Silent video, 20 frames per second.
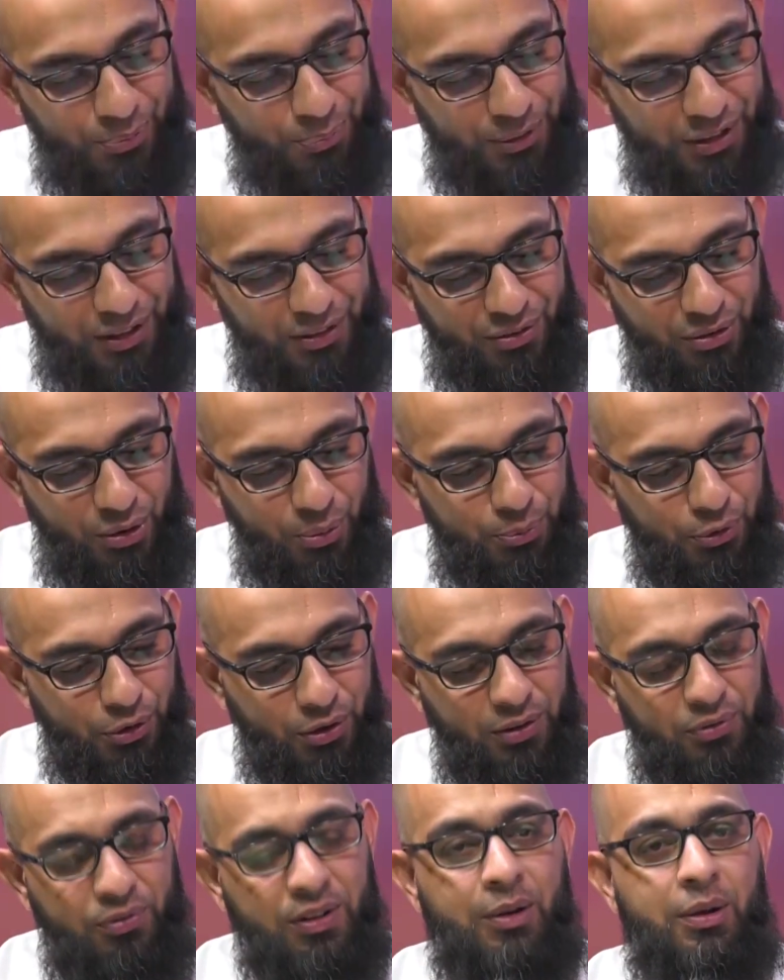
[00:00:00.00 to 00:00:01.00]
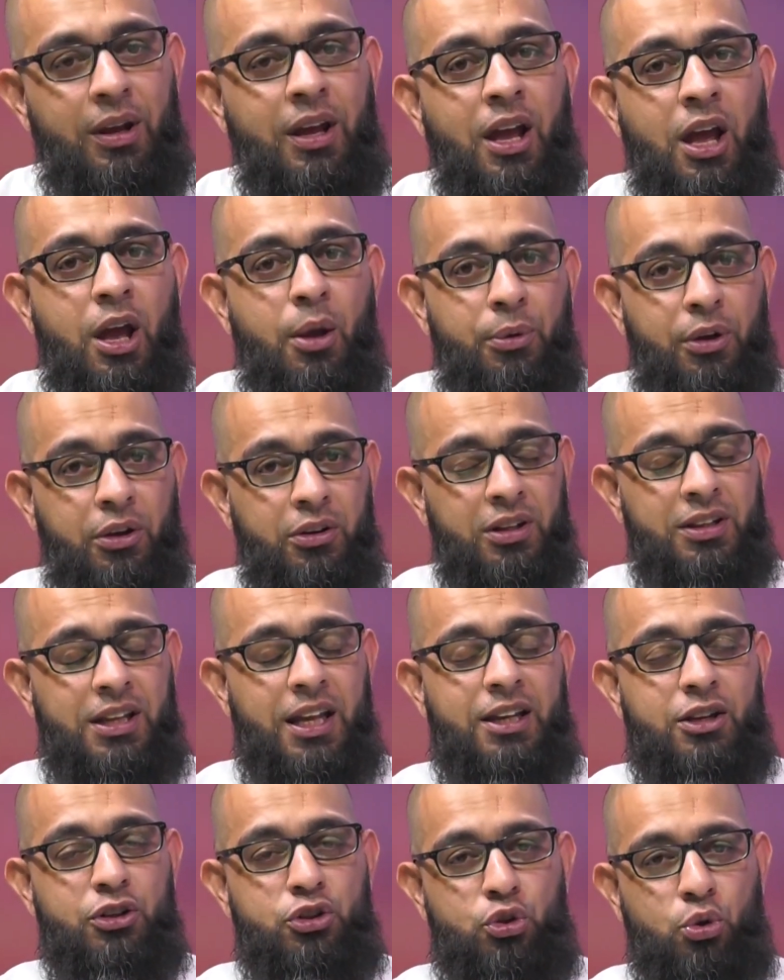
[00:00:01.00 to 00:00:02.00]
put it so beautifully. We're going to
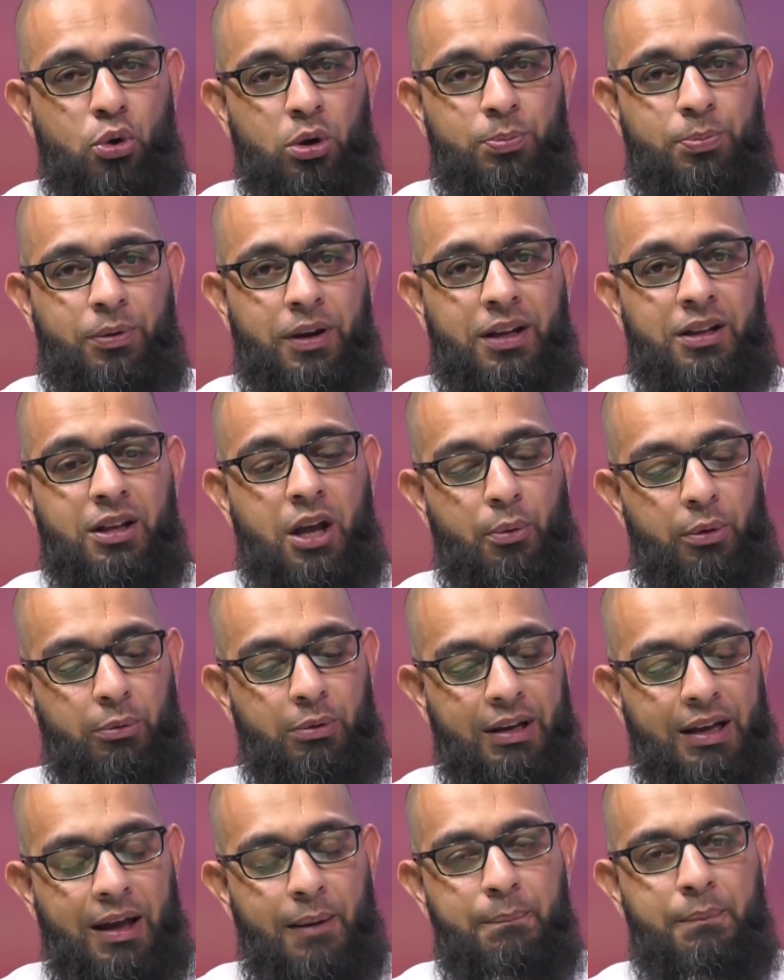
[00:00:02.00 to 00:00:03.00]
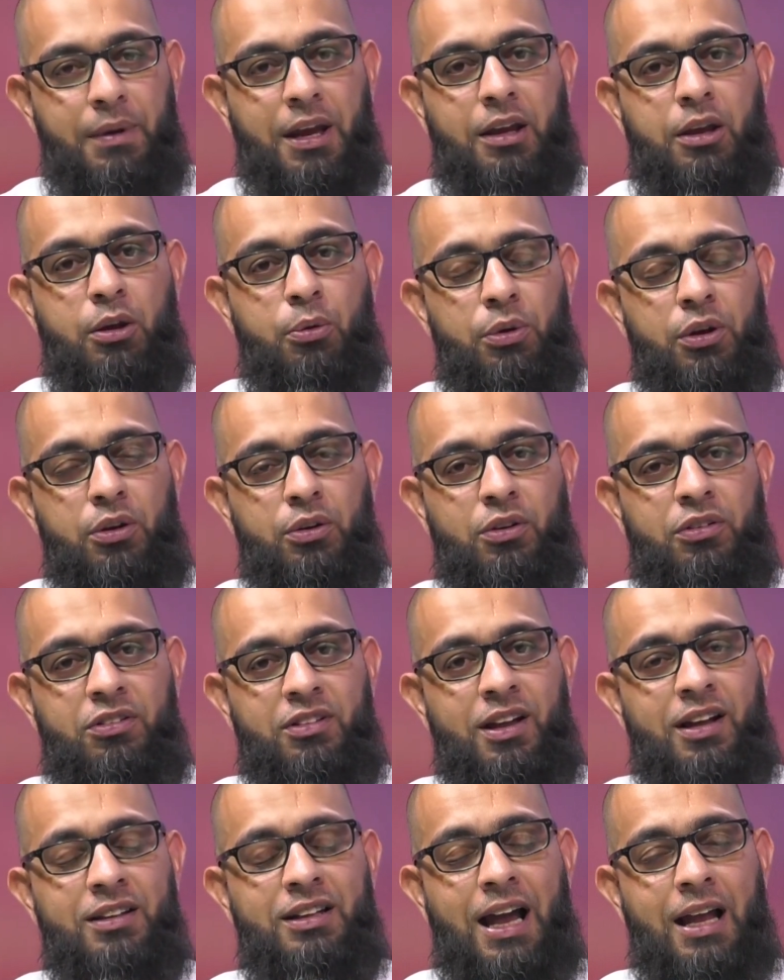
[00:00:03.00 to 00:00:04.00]
take a short break now. When we come back, we're going to
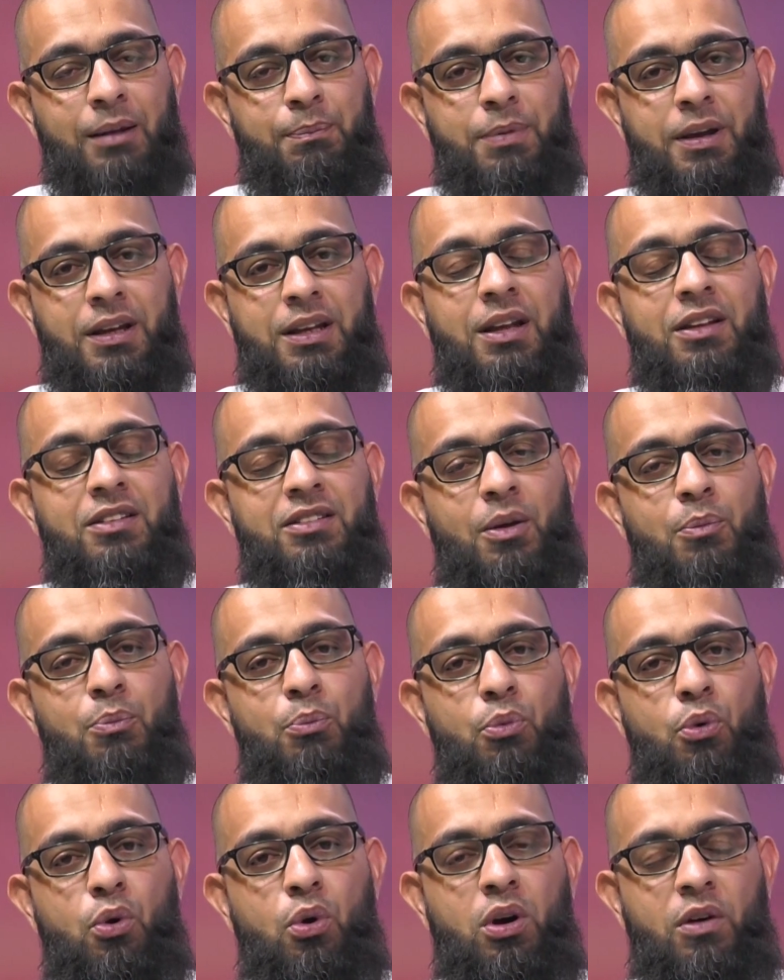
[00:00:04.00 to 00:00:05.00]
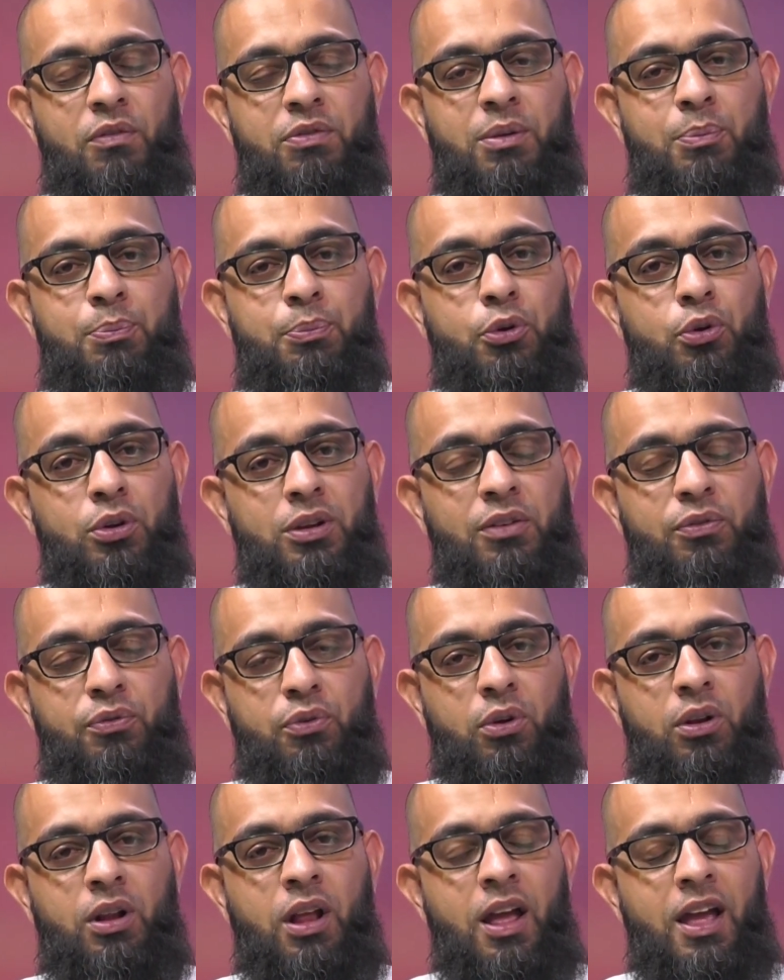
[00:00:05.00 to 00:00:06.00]
start unpacking some more of the
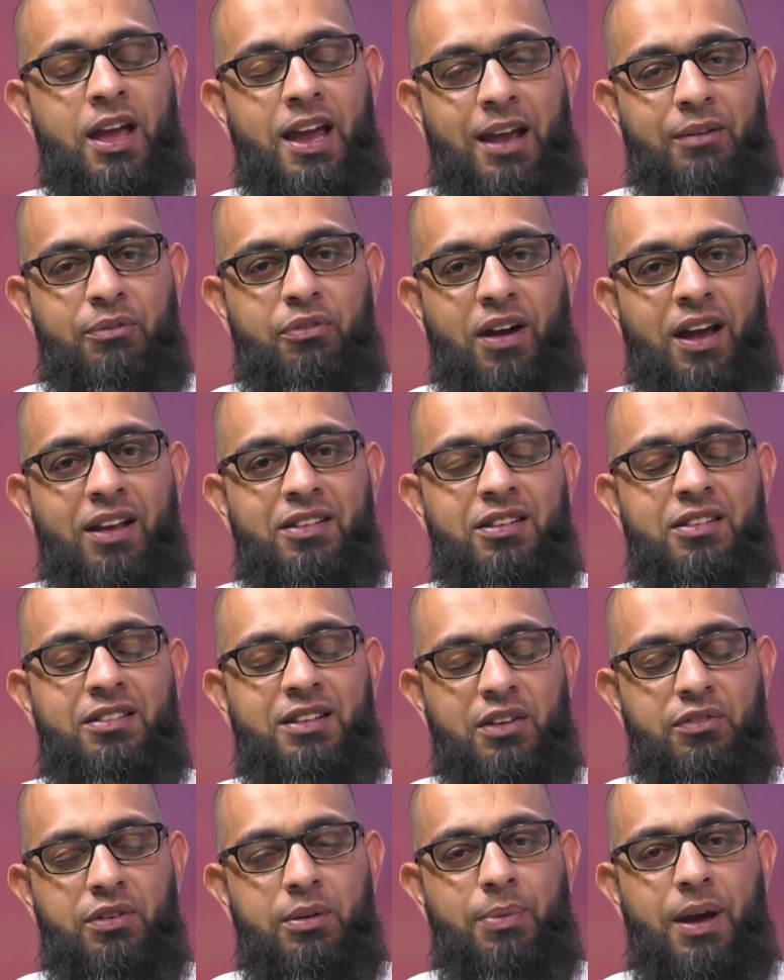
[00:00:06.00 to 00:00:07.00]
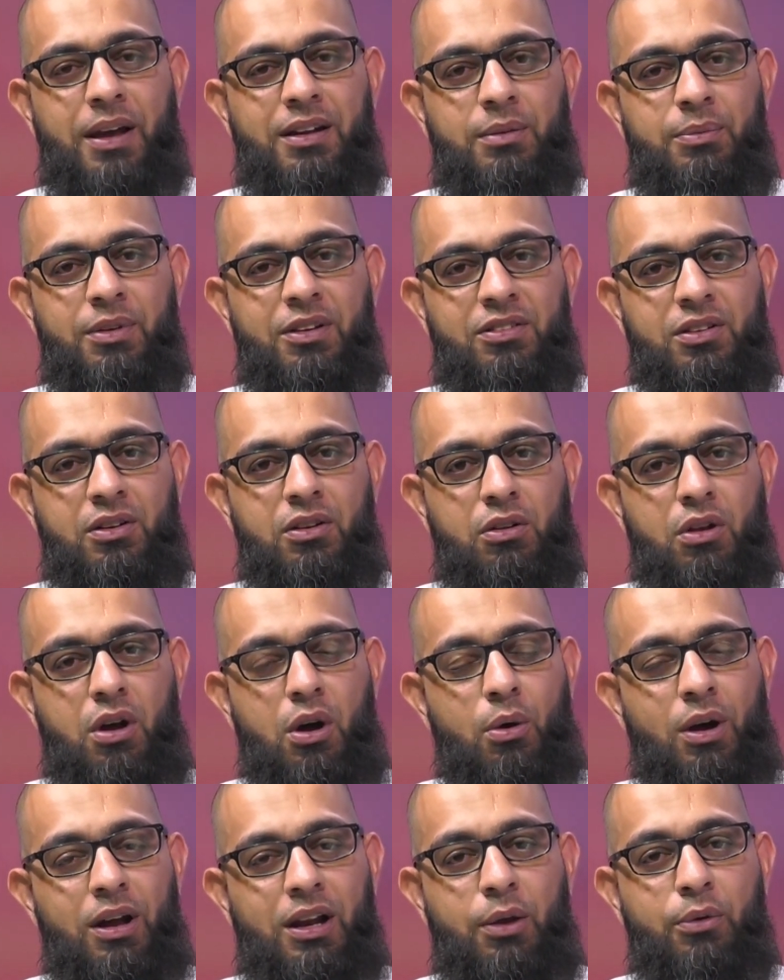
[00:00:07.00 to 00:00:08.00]
beautiful advices given by Nabi
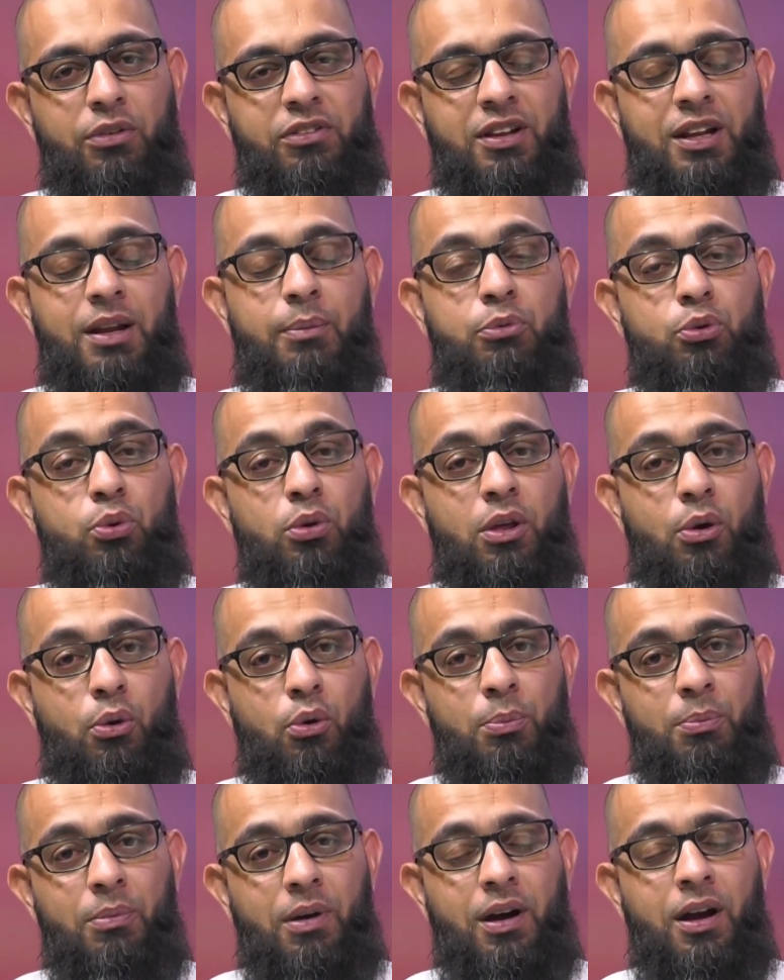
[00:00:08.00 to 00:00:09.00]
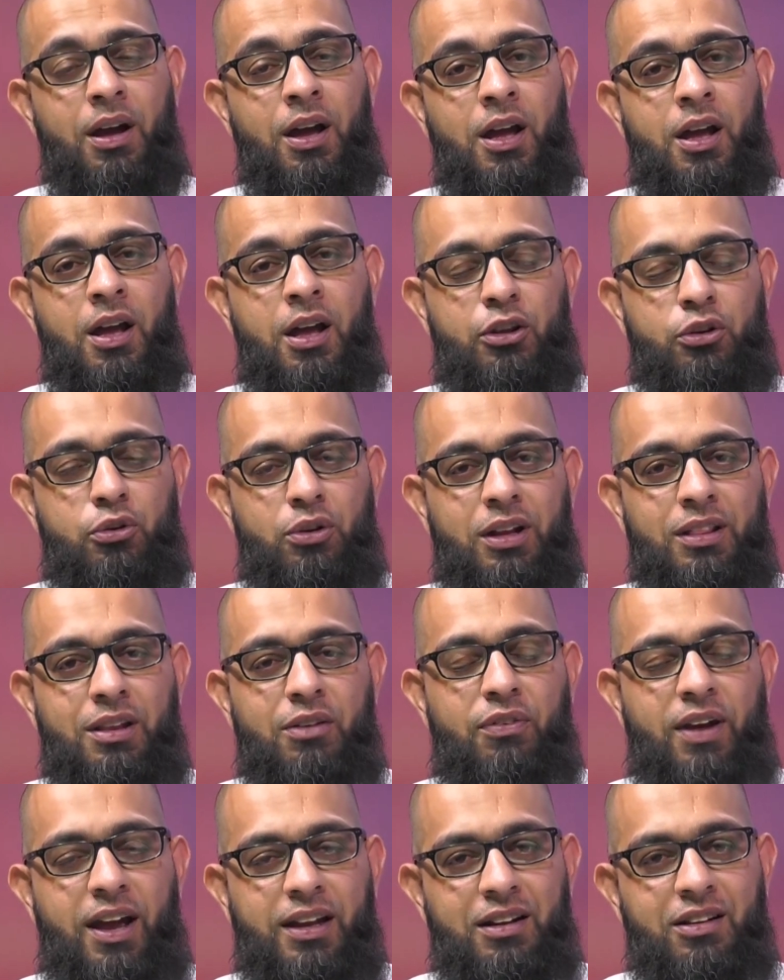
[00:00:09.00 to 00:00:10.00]
Sallallahu Alaihi Wasallam to the Ummah during the
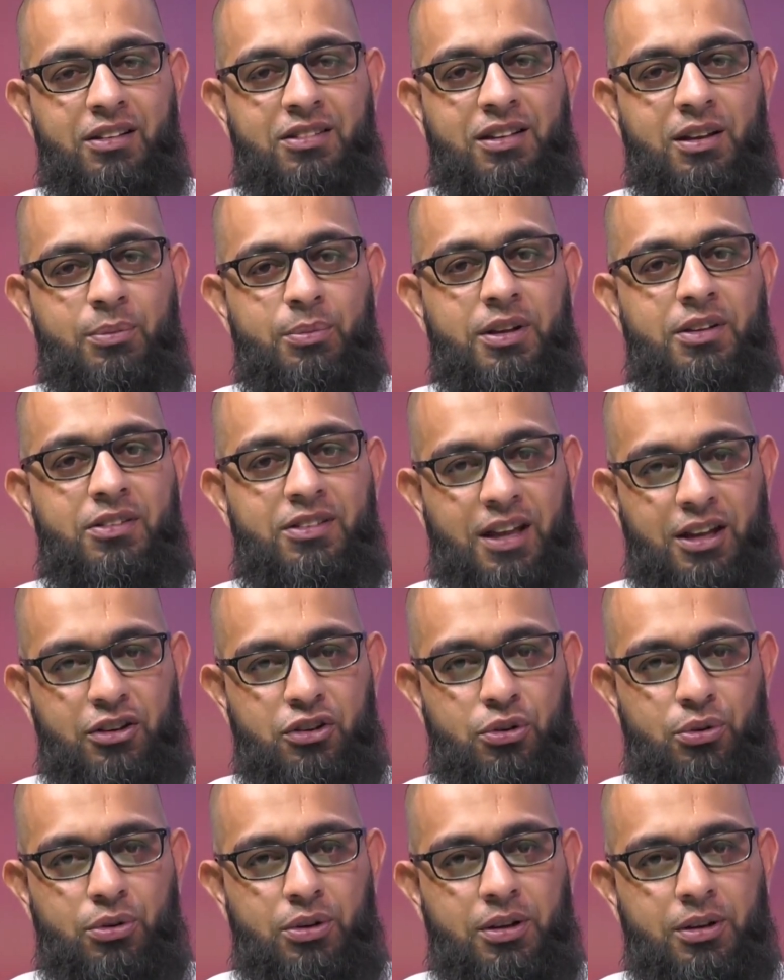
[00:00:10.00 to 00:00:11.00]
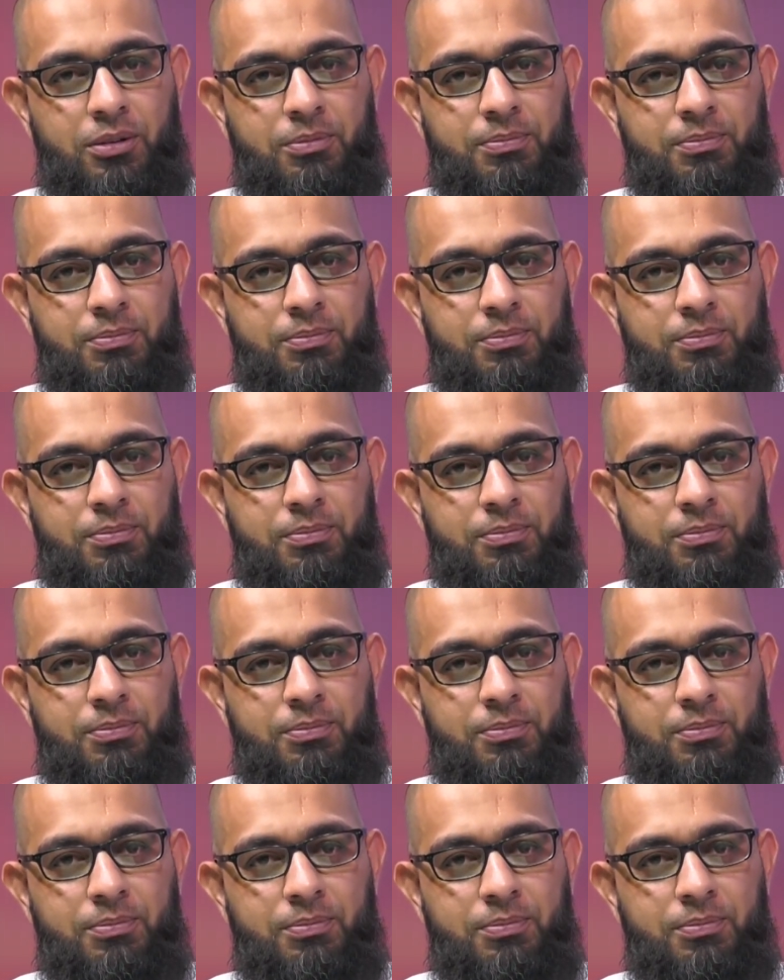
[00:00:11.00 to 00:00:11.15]
final sermon. Stay tuned.